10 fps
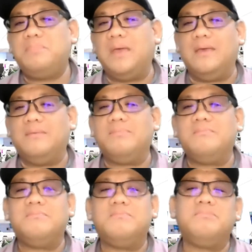
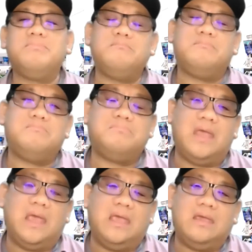and
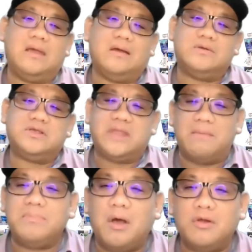they
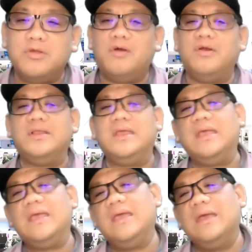stamp their
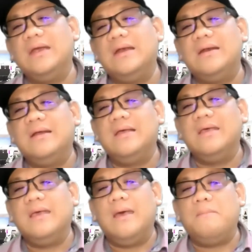authority.
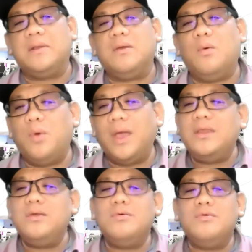But
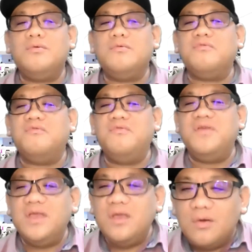when you
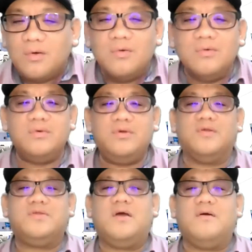view
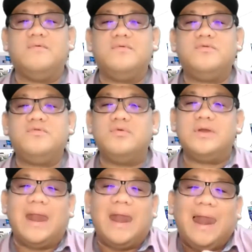yourself through
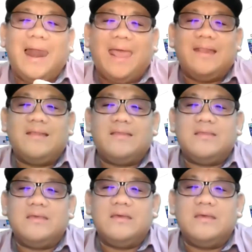that lens,
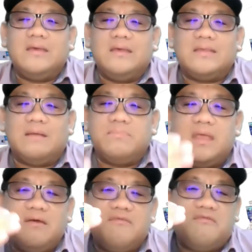
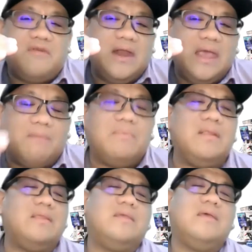something funny
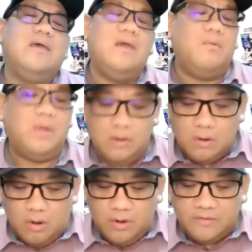happens. When you
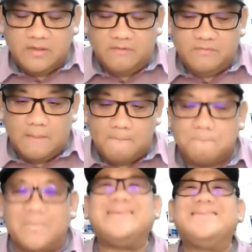call yourself a
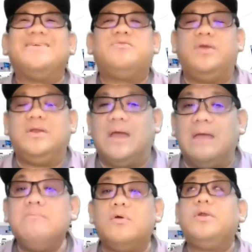master trainer,
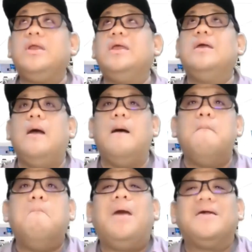I'm already a
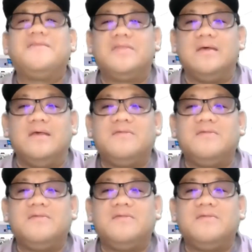master, a